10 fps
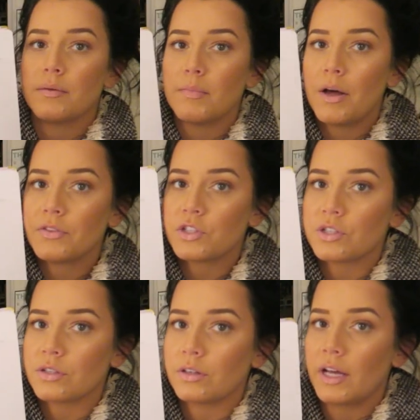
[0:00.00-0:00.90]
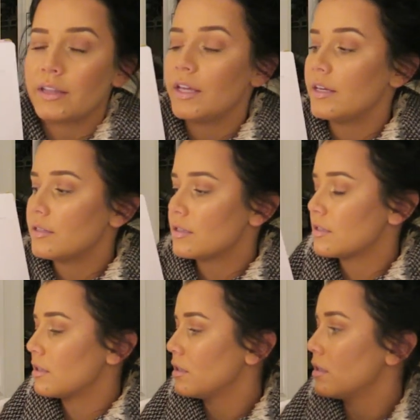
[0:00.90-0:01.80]
The months just look like
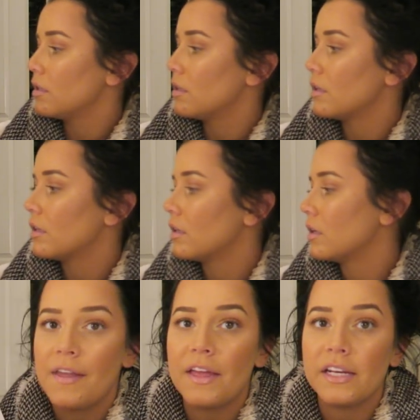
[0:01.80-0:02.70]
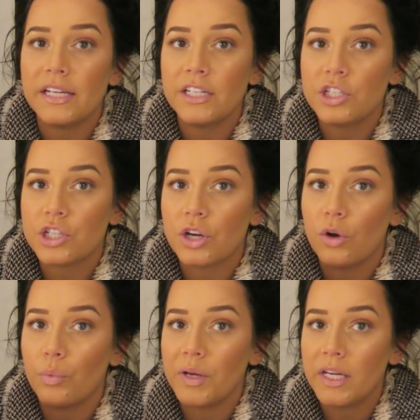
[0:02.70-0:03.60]
this. And then each
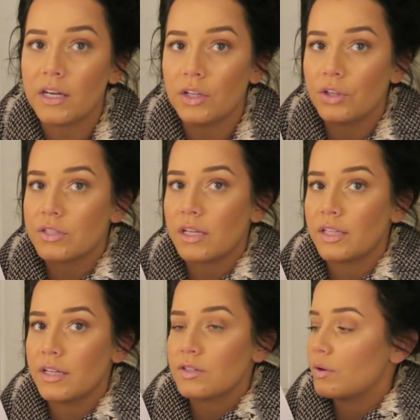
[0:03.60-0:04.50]
week looks like this.